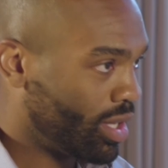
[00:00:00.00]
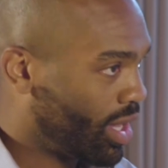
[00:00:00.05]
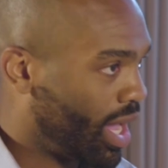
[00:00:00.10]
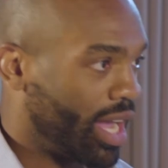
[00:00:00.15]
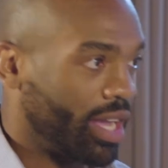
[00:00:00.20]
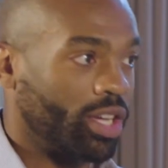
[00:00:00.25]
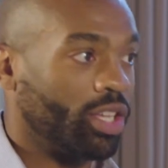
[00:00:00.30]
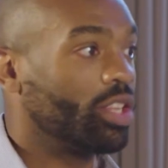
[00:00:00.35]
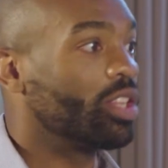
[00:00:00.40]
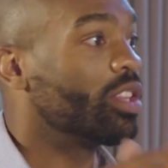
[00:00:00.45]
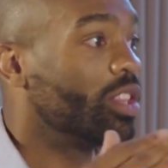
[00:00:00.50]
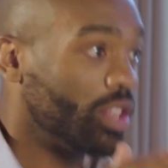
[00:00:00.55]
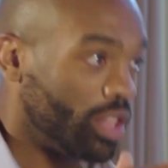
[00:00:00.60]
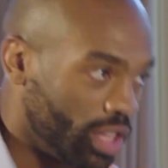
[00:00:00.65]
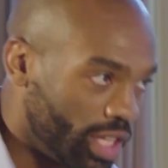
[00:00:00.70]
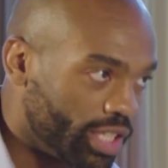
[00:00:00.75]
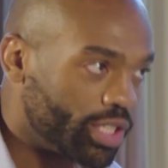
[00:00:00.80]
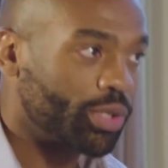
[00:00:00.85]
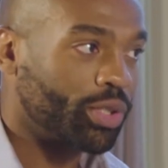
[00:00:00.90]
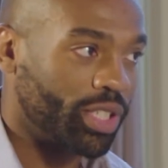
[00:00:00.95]
I could
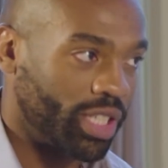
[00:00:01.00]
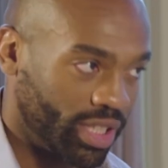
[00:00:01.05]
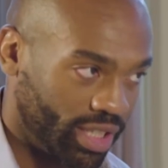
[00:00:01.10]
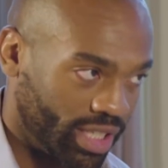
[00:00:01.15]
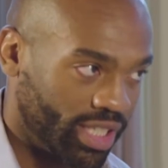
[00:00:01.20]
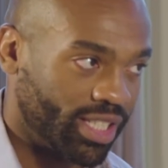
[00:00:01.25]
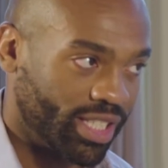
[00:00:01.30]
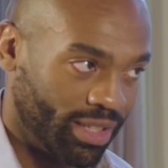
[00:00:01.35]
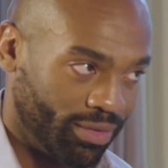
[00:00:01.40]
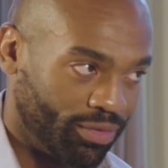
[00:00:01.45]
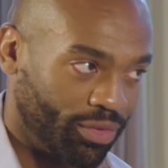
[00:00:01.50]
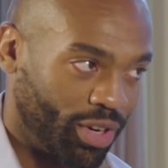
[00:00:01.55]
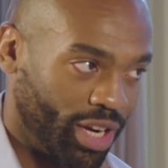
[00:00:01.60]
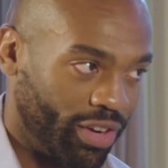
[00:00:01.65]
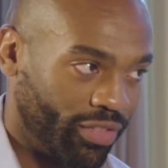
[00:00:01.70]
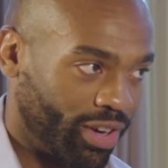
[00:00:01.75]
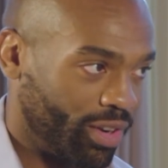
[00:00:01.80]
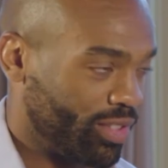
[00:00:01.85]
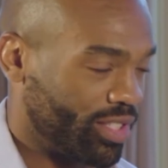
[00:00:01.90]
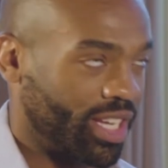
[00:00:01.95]
literally list them
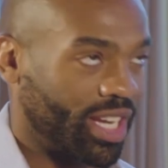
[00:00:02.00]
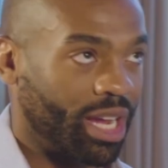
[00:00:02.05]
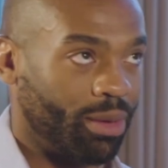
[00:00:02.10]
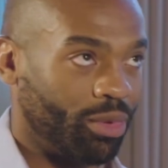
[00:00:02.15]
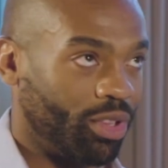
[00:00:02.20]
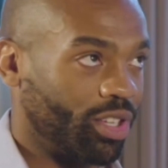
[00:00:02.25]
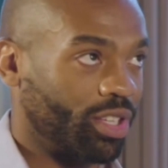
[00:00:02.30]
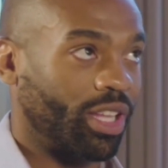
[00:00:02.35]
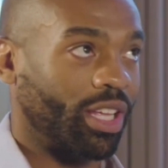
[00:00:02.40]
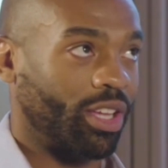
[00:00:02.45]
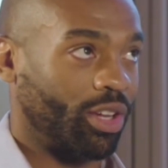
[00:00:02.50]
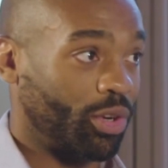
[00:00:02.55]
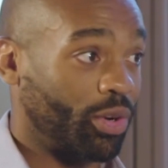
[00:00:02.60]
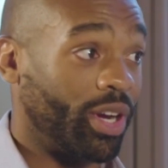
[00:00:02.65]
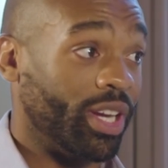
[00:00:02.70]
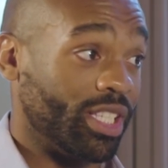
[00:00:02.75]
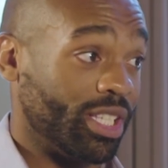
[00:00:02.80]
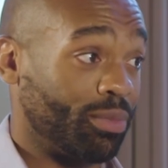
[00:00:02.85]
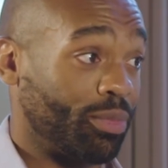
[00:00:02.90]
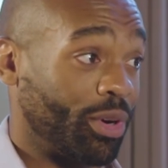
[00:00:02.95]
forever. I was like, I'm gonna look like a
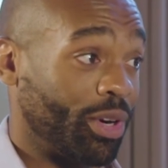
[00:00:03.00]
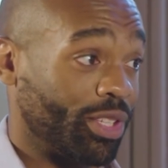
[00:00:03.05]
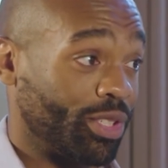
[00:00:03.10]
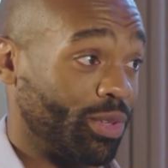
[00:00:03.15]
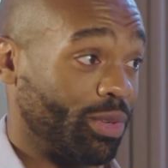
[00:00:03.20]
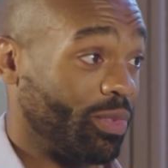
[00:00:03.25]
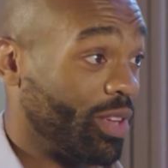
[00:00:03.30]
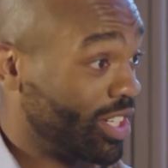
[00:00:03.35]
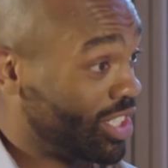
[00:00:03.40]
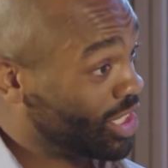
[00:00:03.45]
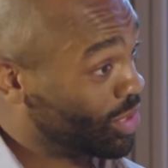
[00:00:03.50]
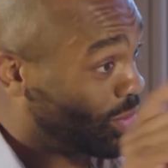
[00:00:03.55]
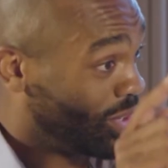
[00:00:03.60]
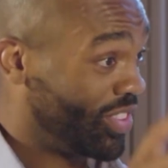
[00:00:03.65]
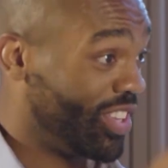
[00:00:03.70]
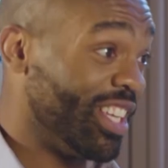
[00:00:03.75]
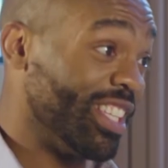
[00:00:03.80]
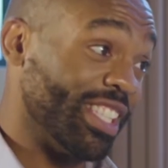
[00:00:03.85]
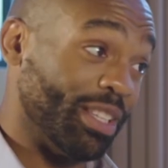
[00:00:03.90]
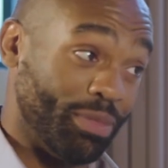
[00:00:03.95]
crazy person. I'm like, she's won
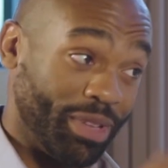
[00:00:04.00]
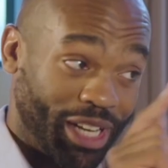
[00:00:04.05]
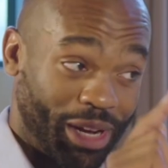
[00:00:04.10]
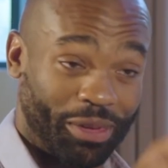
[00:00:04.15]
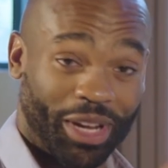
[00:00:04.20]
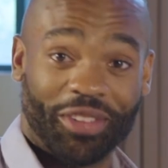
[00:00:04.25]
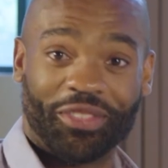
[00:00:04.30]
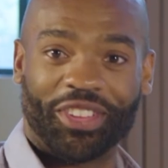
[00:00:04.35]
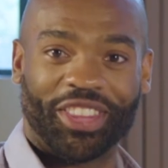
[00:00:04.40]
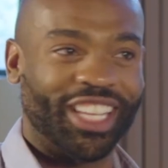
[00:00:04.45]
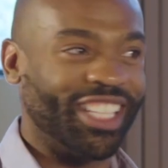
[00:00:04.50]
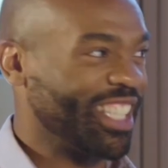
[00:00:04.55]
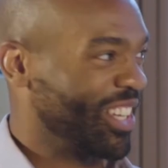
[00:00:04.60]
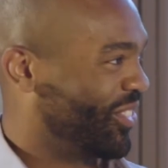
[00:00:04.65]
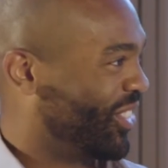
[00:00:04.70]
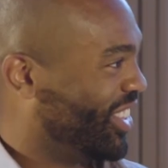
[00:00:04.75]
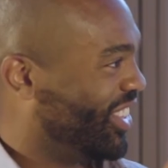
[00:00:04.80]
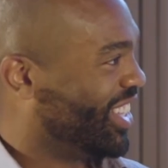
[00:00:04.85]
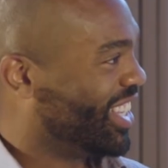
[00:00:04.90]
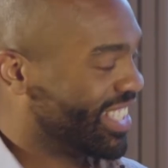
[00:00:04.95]
this and nominated for this and
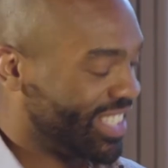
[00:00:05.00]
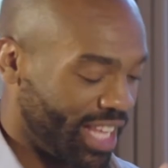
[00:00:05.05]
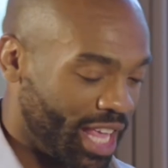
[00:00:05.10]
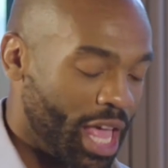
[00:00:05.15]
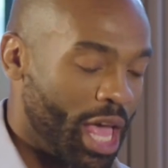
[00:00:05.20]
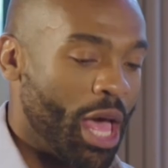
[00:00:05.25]
won this.